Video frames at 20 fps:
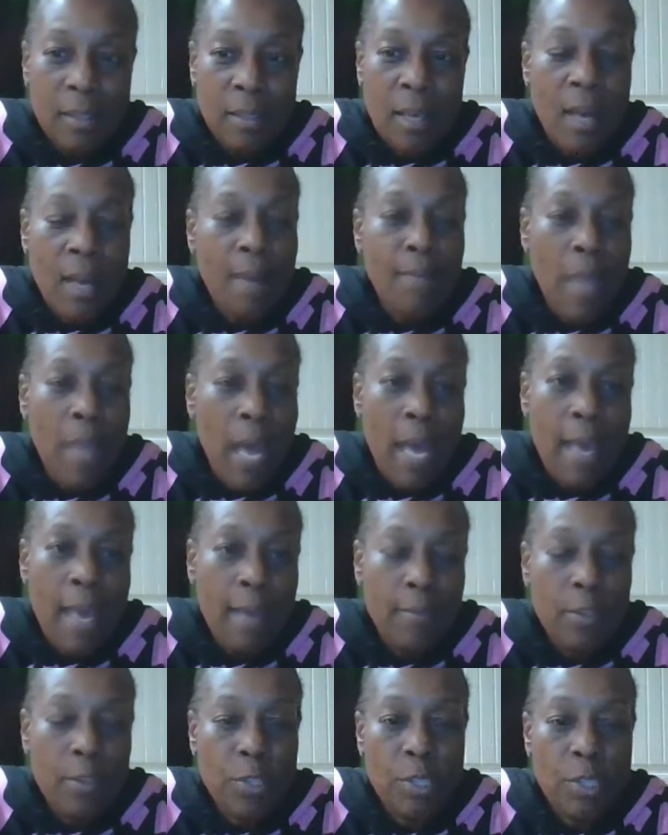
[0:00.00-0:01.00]
I
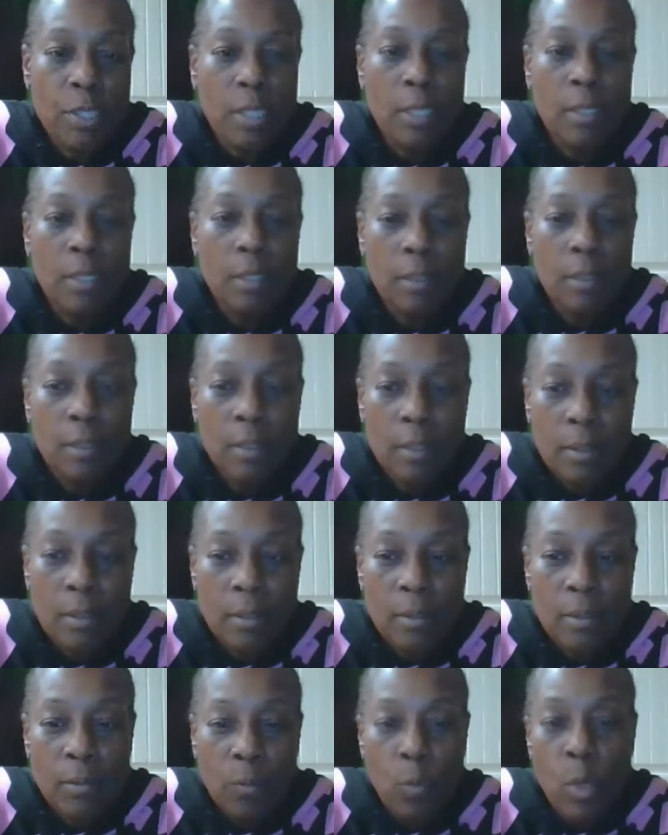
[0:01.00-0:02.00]
haven't seen
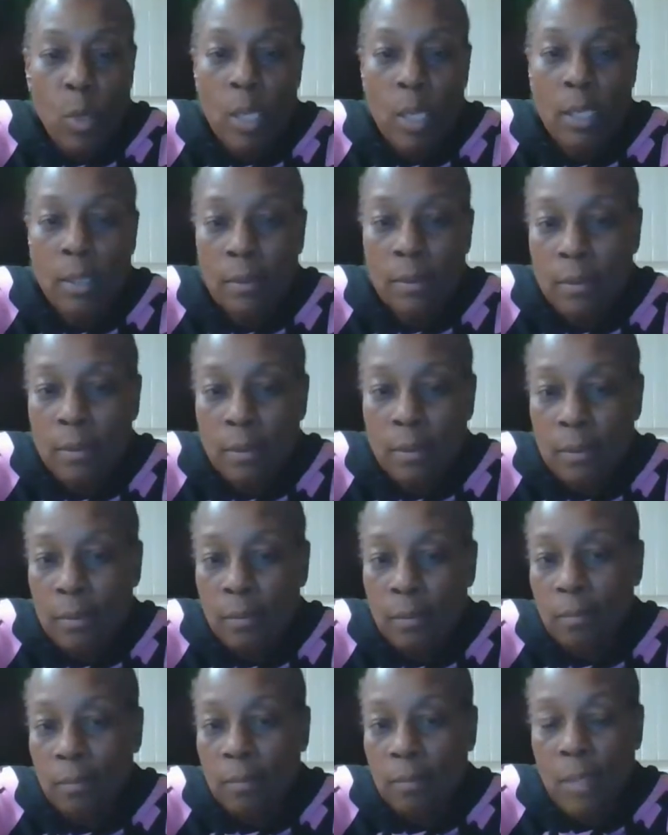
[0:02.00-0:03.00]
what,
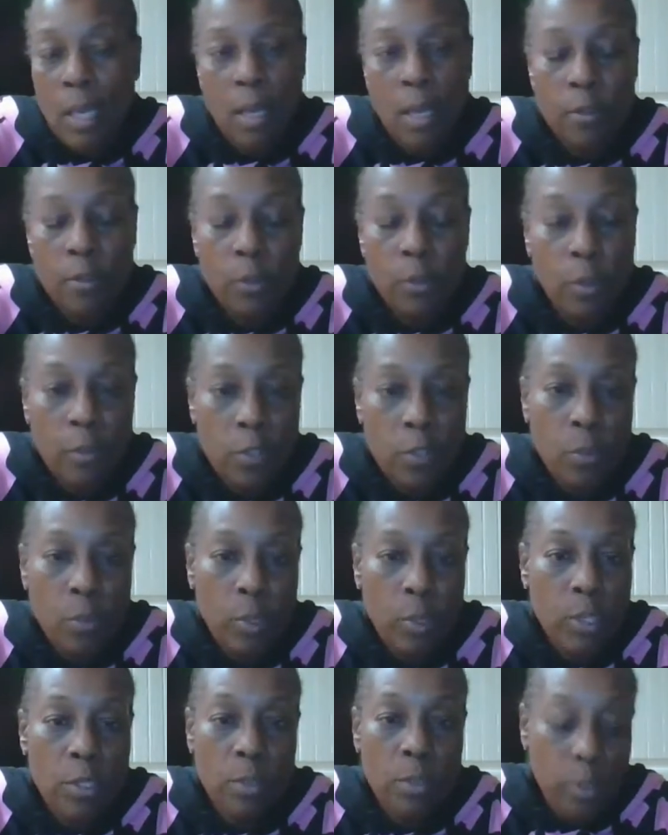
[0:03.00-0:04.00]
I don't know if she
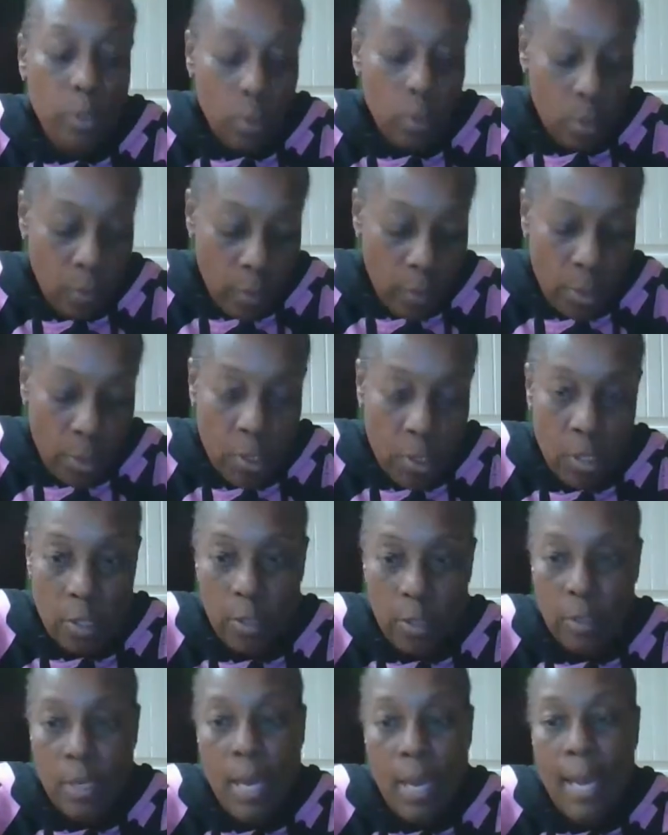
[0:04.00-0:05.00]
went to a university
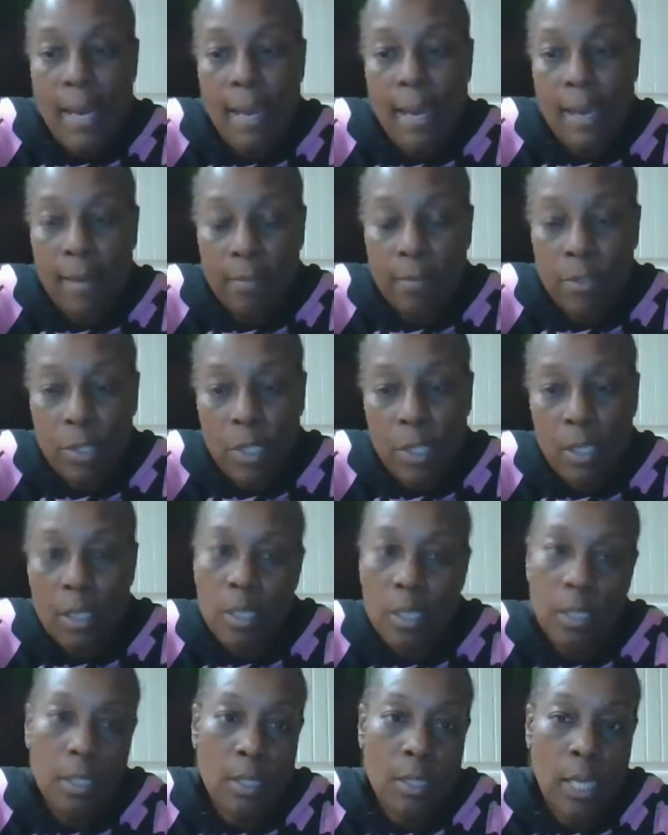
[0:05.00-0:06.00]
or not. I haven't seen
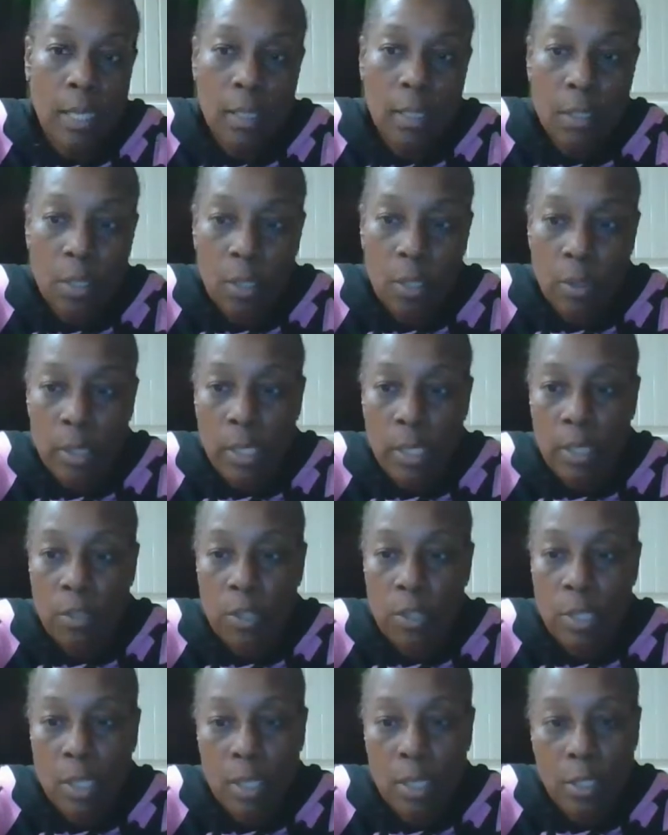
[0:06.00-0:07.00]
any secondary
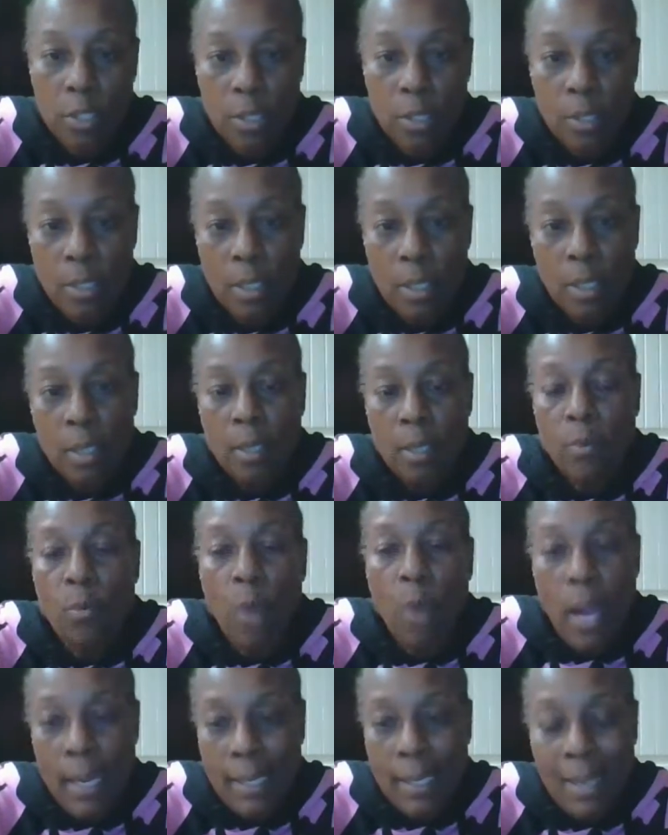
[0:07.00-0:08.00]
educations.
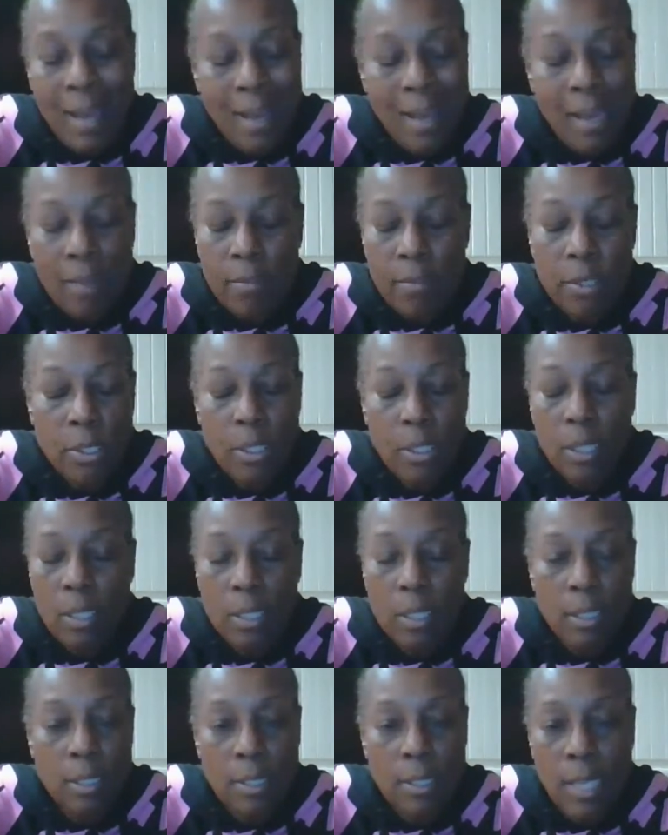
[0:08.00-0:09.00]
Right. I haven't seen
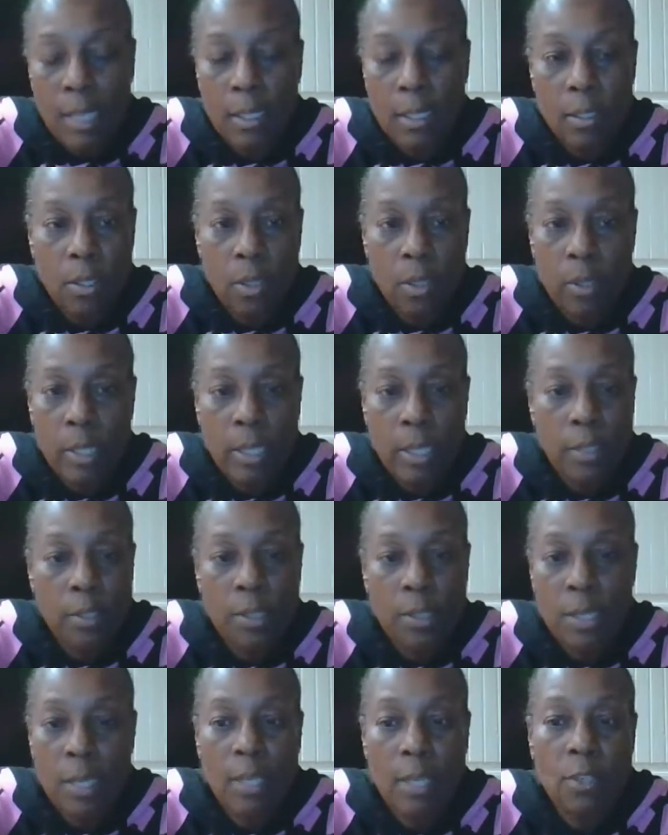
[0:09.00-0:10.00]
any secondary
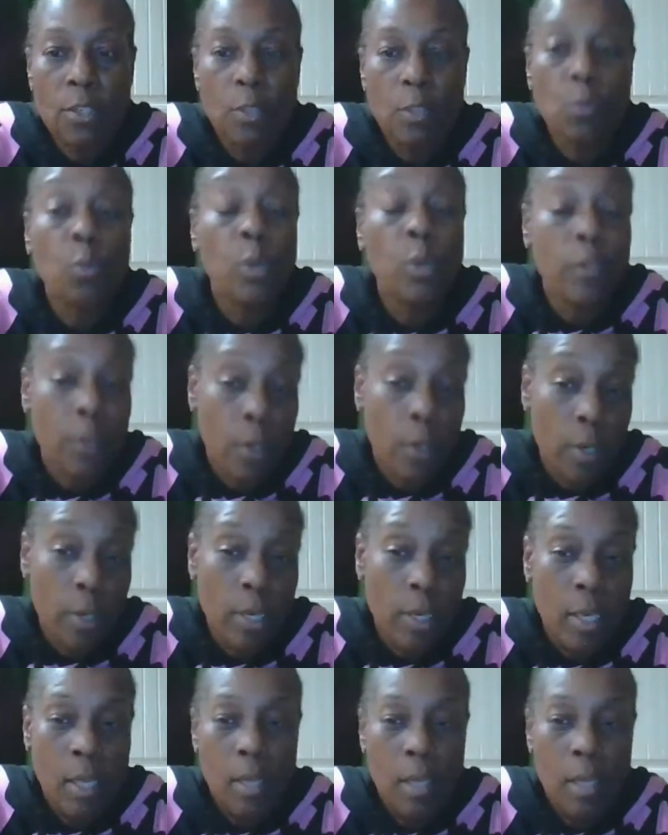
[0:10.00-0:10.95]
educations with her,